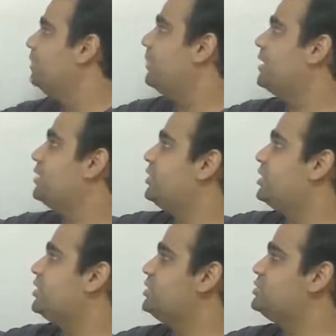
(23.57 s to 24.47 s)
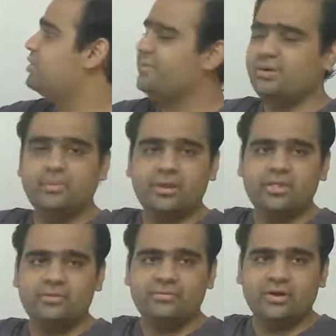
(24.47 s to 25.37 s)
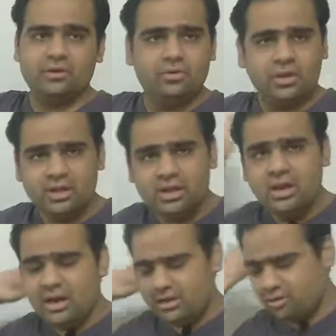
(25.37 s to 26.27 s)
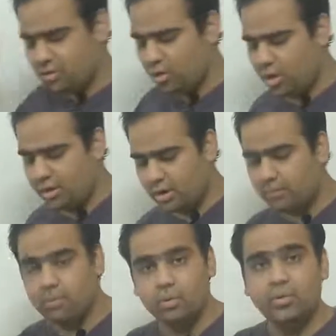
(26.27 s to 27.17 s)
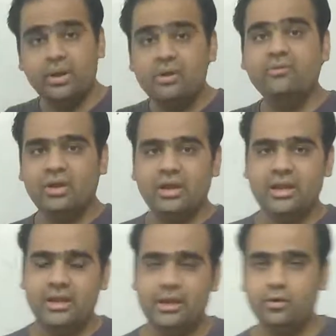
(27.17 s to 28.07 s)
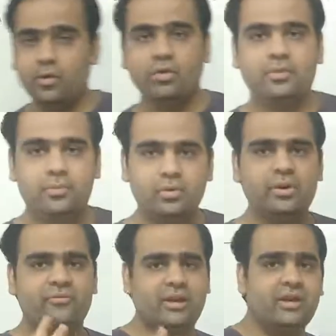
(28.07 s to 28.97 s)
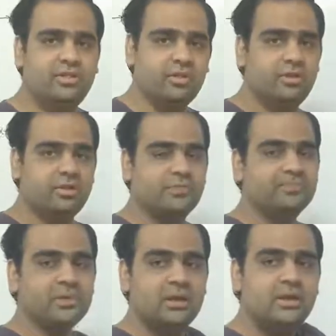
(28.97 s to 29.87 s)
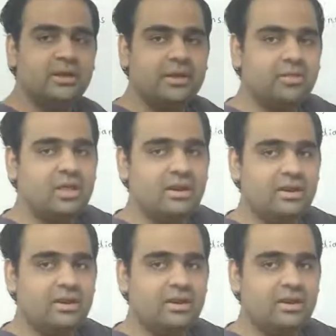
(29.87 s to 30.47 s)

minus x raised to 7 by 7 factorial and so on up to infinity. It goes up to infinite series. It is an